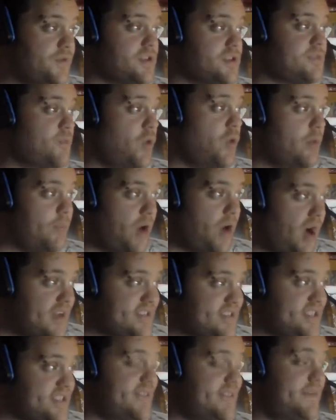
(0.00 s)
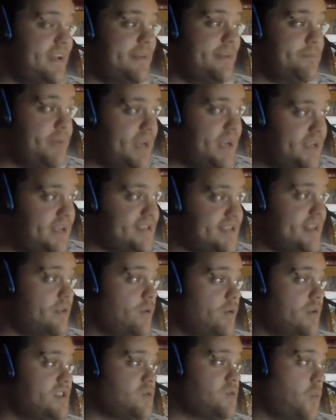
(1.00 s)
There's more positivity and peace than
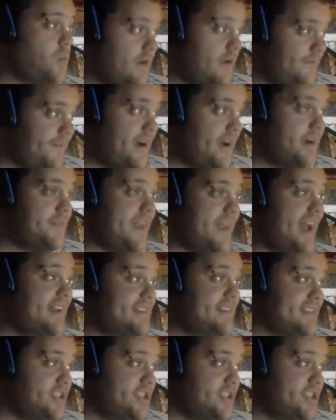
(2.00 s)
there is warfare, and that is the